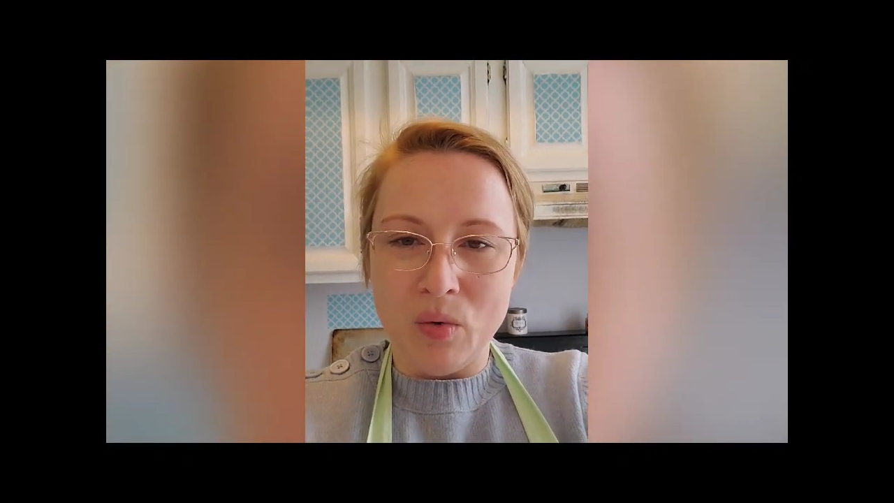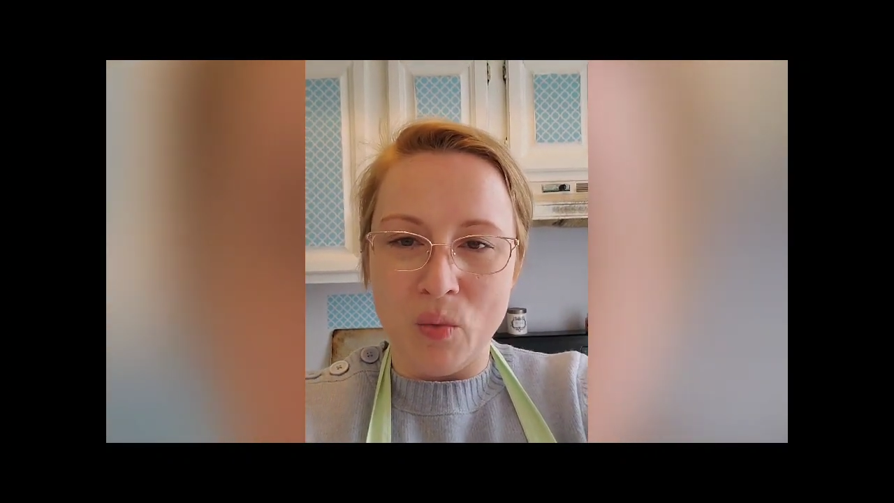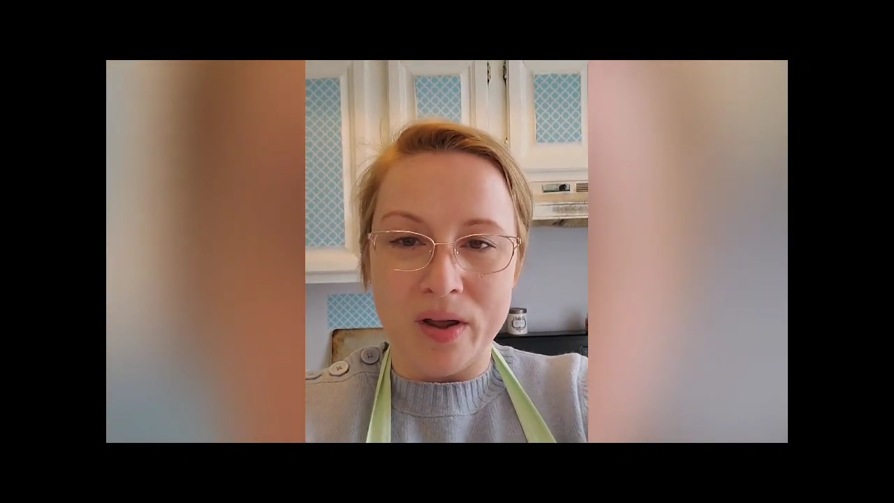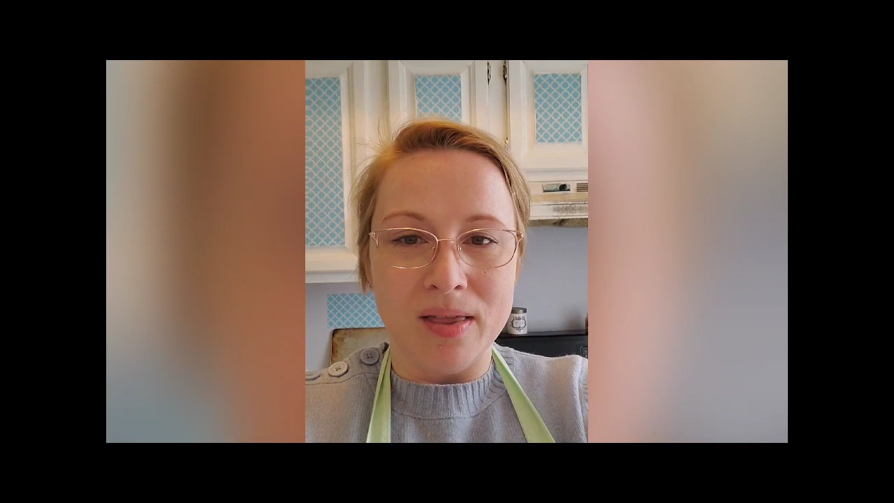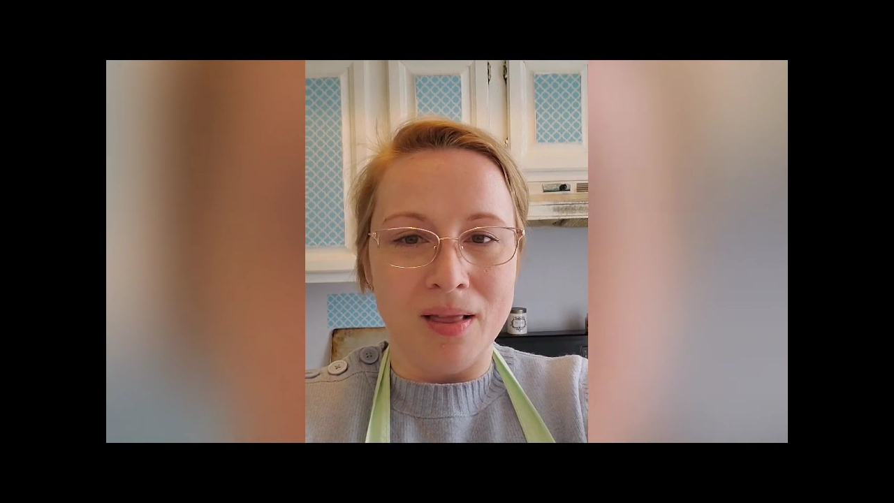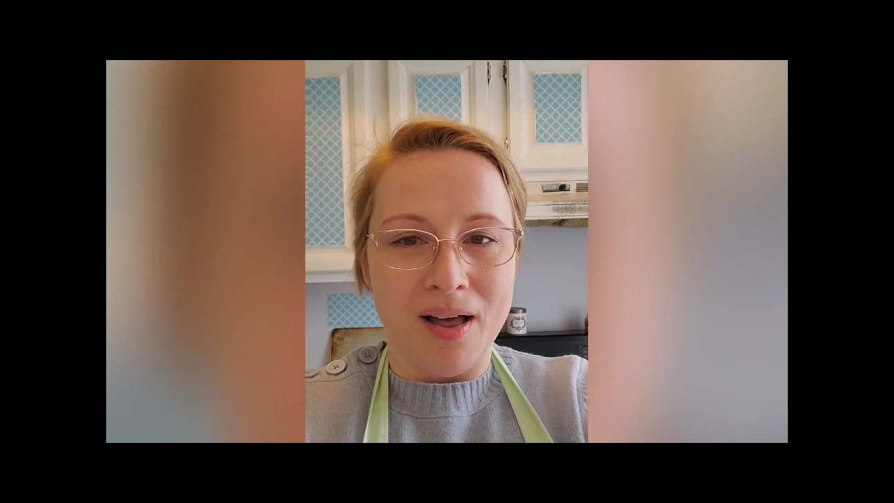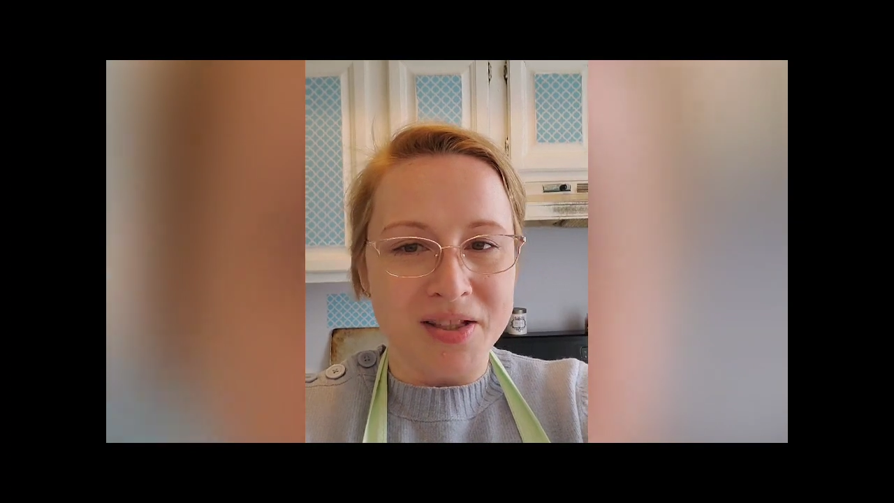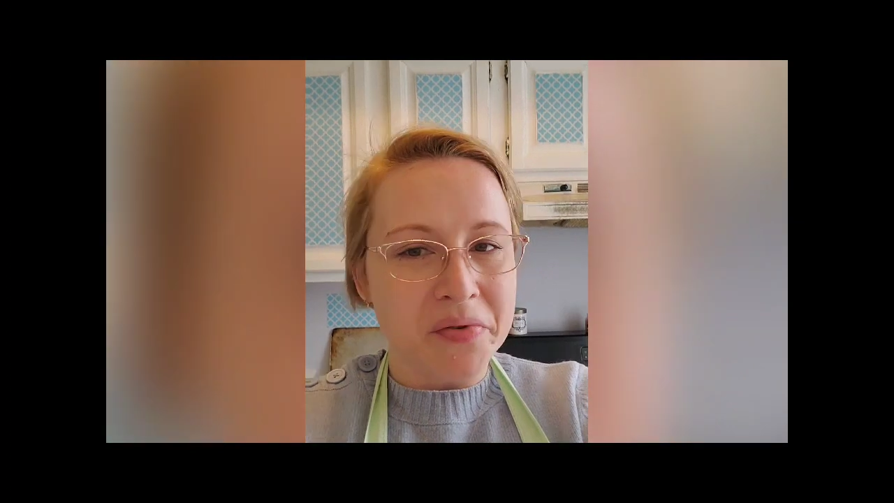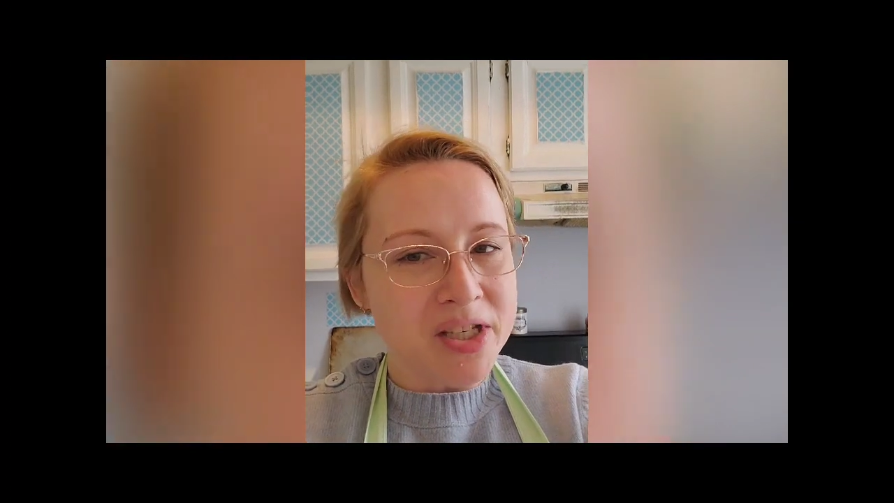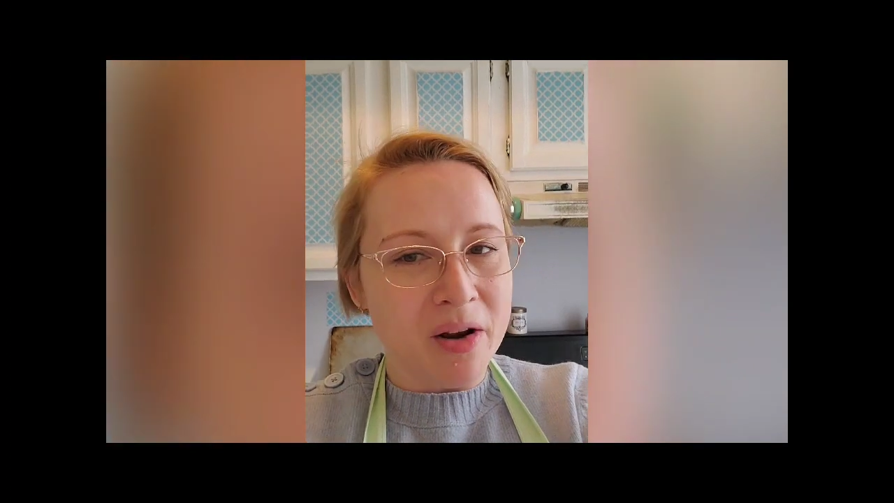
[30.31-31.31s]
with lots
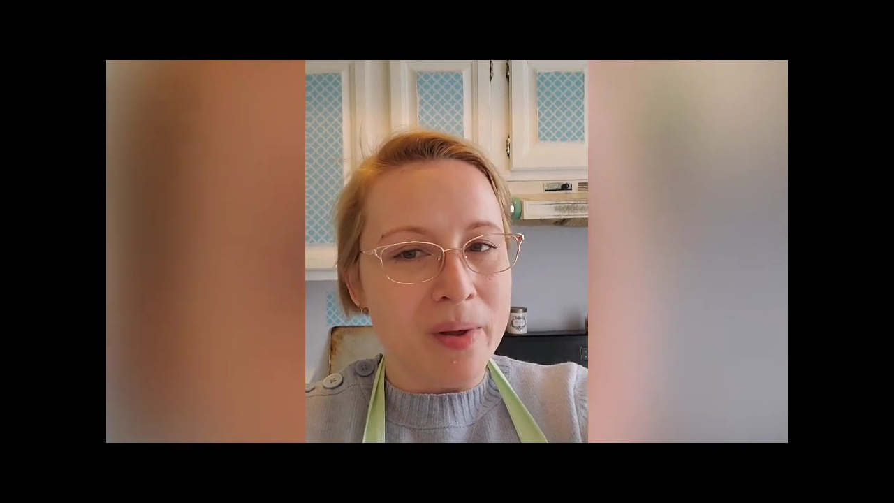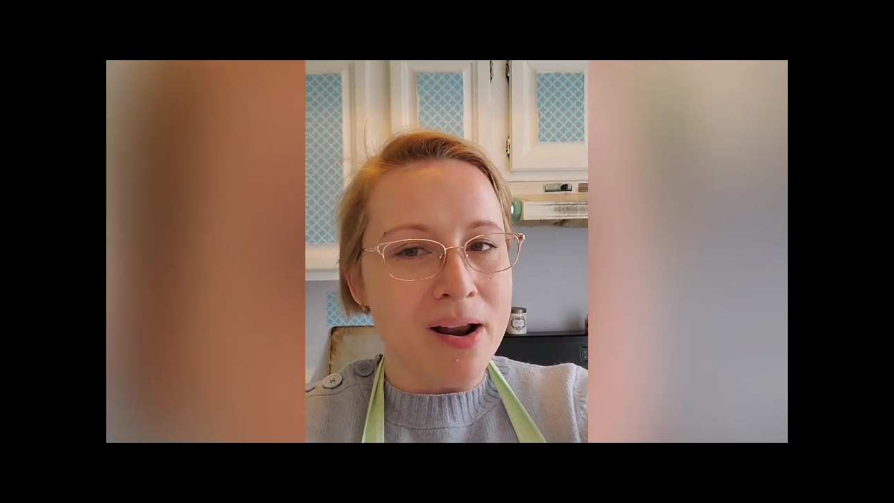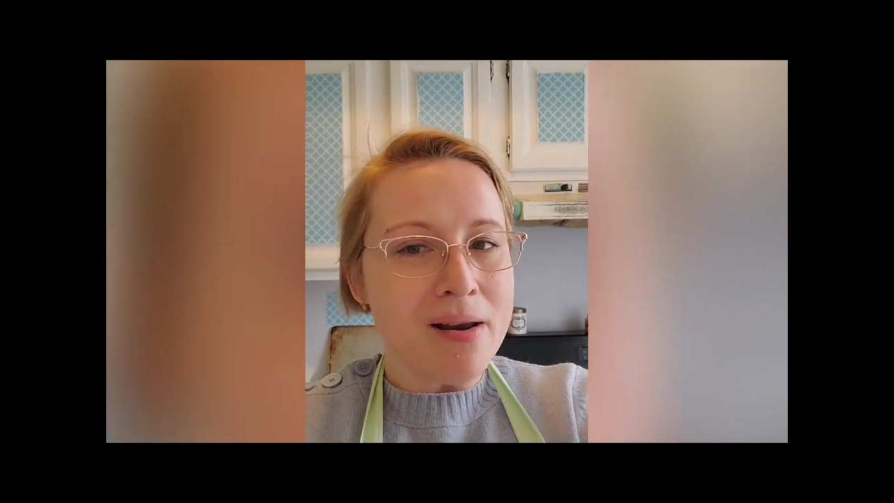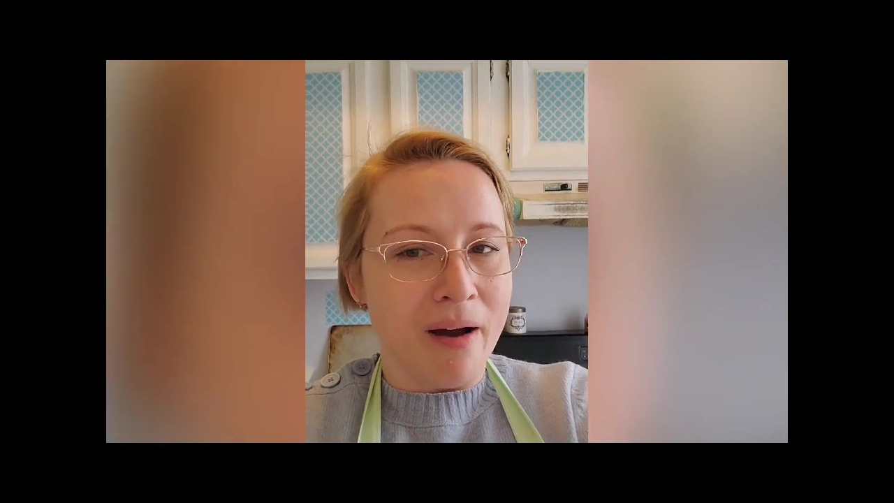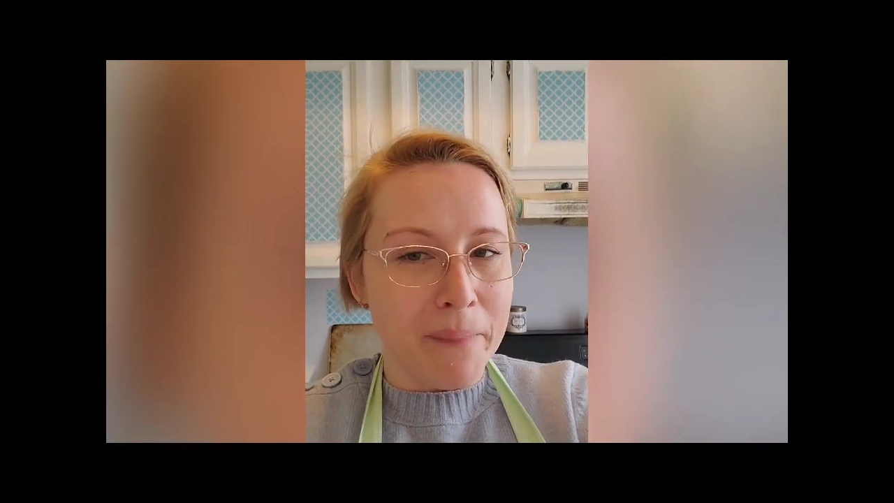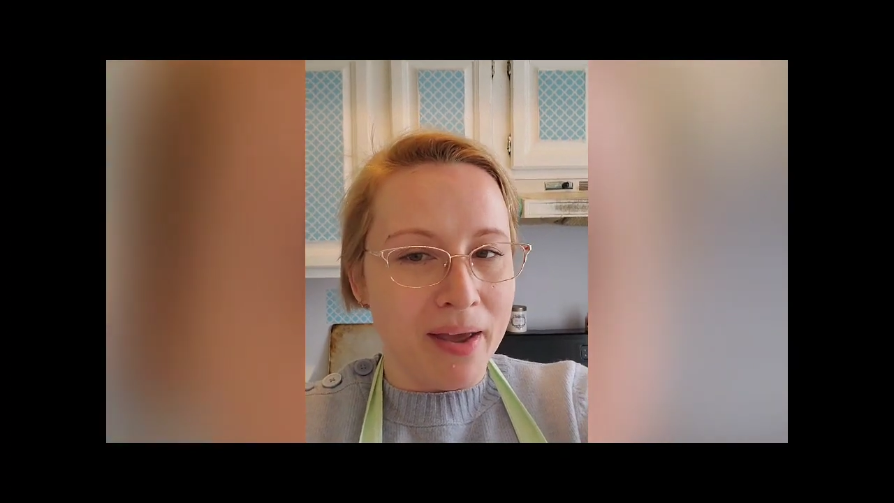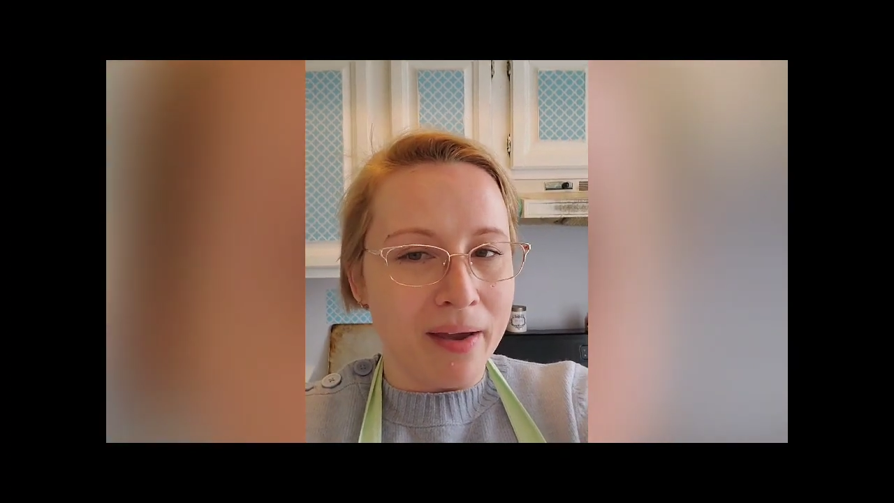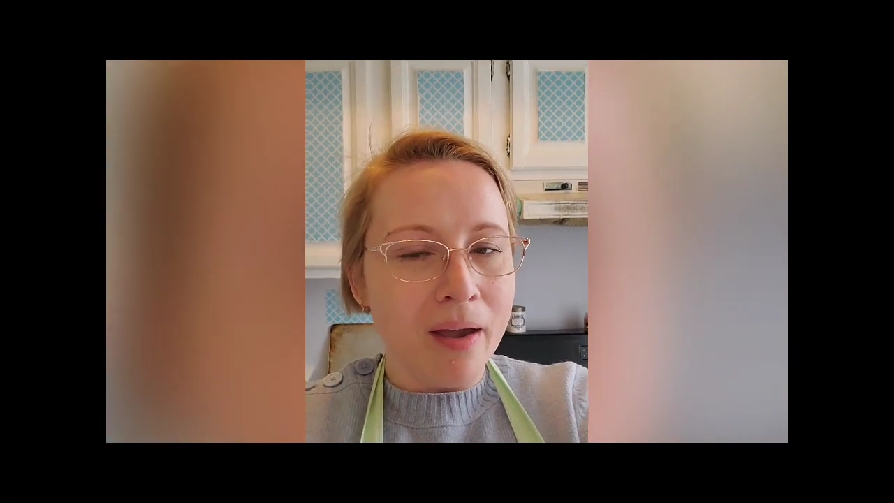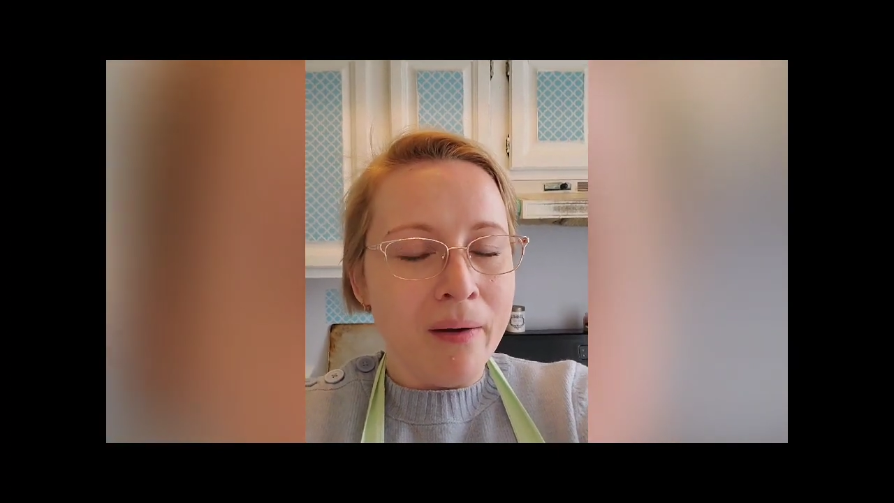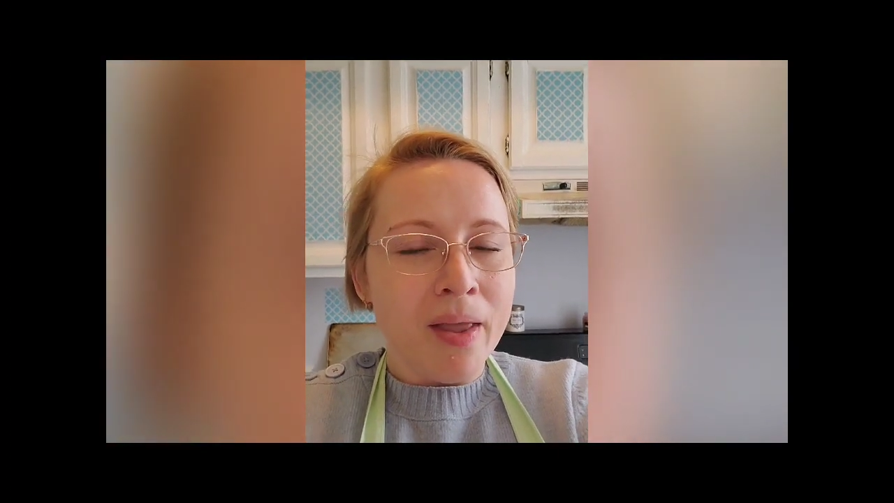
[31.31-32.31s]
of cinnamon and nutmeg.